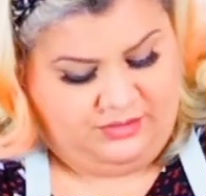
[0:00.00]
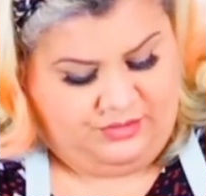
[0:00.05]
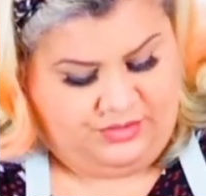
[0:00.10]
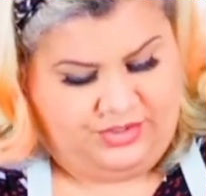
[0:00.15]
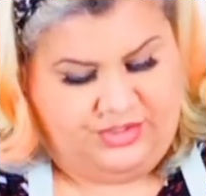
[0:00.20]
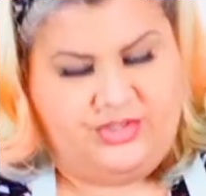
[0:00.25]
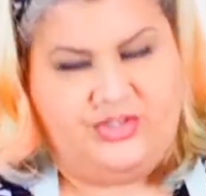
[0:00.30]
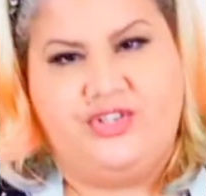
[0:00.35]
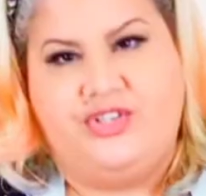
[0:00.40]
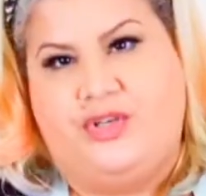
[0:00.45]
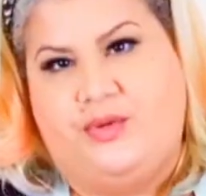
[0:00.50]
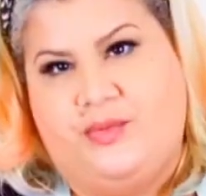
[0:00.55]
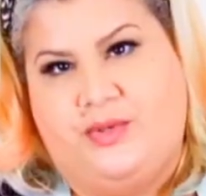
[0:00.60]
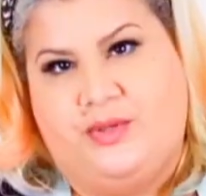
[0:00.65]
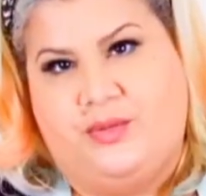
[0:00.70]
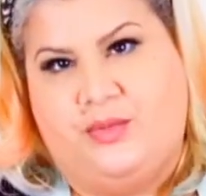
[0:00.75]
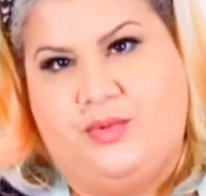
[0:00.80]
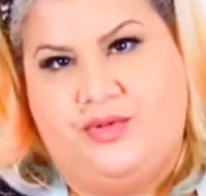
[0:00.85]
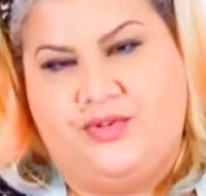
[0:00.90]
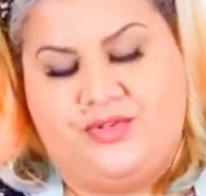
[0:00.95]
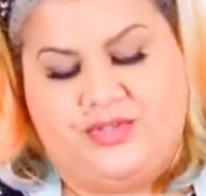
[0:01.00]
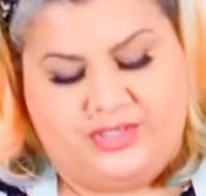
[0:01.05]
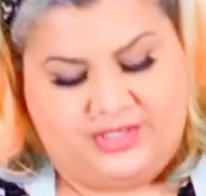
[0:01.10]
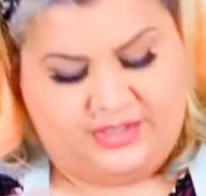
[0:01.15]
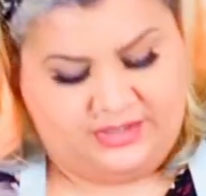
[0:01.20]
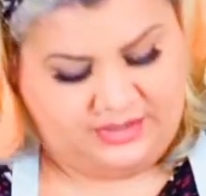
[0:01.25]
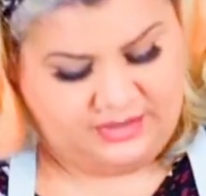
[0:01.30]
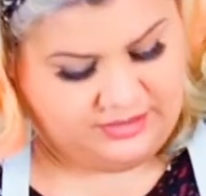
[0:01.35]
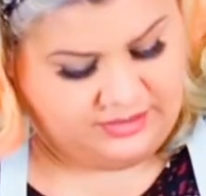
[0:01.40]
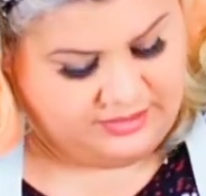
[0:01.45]
which she will want
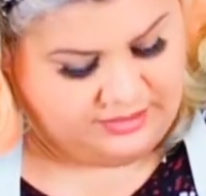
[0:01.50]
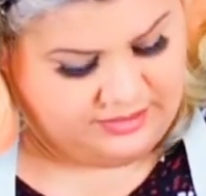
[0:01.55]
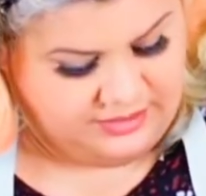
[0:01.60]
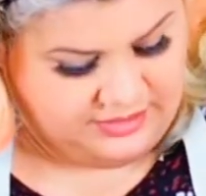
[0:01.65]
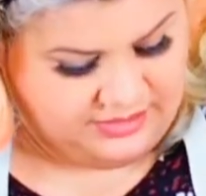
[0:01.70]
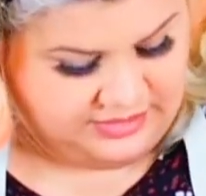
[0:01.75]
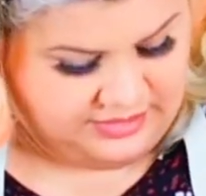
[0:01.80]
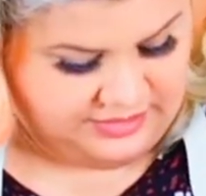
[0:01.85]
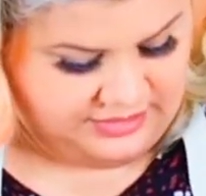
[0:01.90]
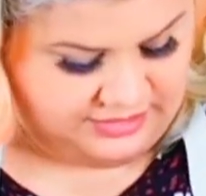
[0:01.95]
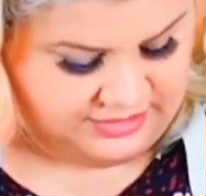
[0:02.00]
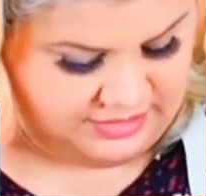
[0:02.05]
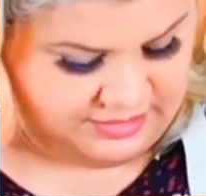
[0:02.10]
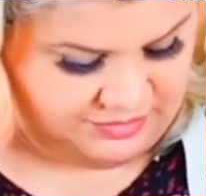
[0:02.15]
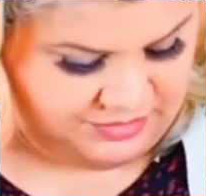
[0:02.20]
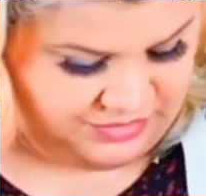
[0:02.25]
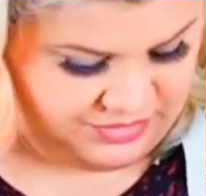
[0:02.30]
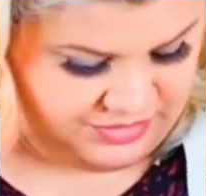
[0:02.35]
it. So I'm just